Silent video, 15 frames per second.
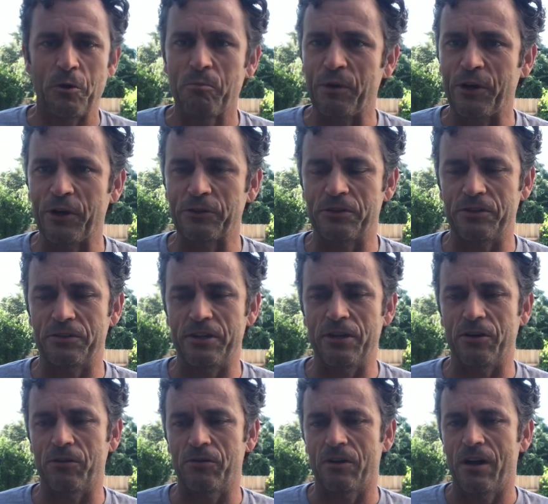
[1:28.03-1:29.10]
But here's the
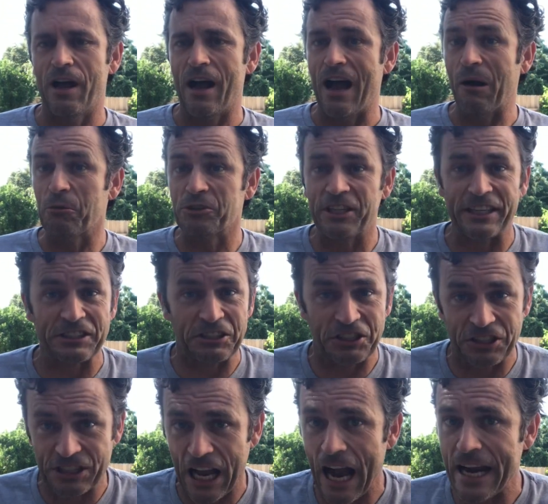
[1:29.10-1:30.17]
deal. I was
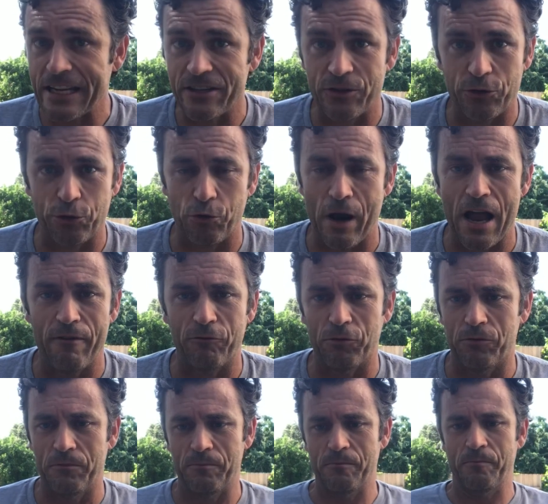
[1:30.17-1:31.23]
excited to travel.
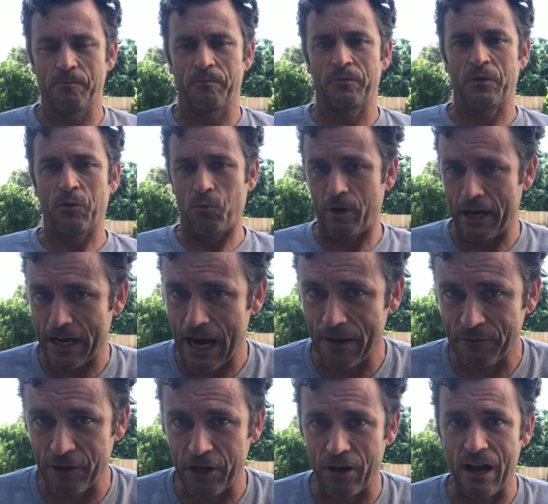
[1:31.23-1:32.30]
When I
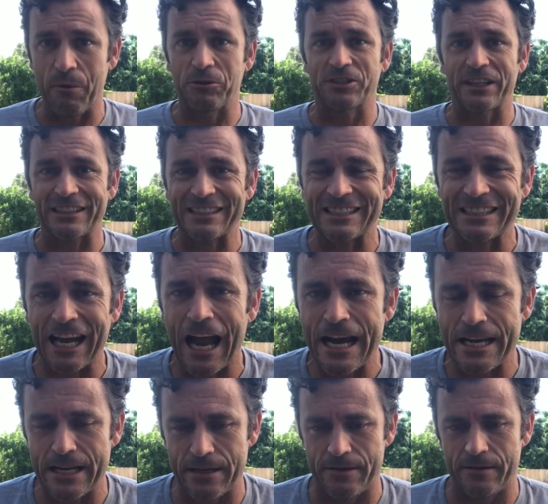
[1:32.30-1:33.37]
got there, I was
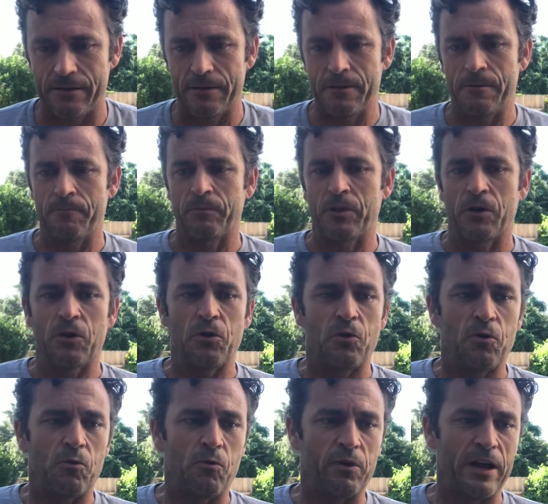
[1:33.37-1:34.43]
excited.
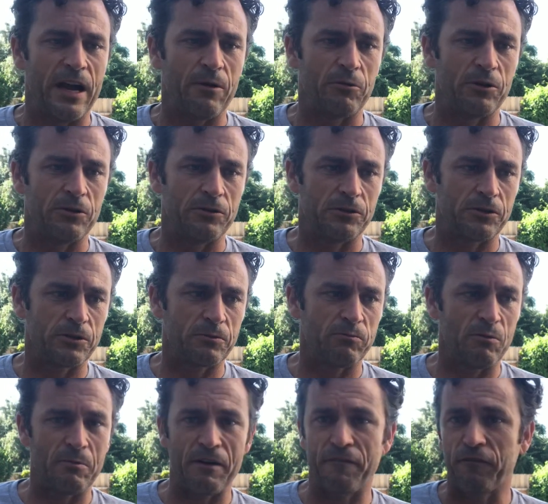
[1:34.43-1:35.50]
When
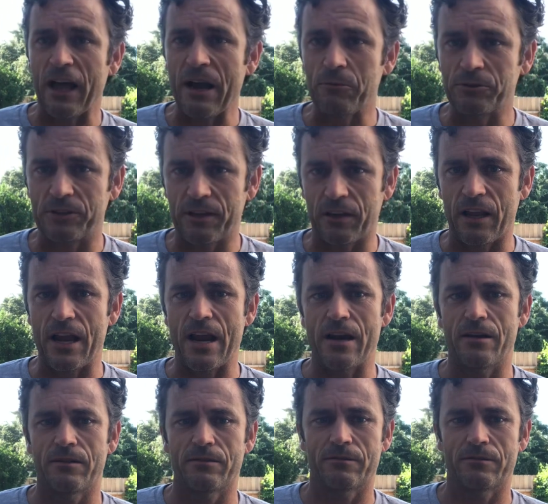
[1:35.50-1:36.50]
my flight was delayed,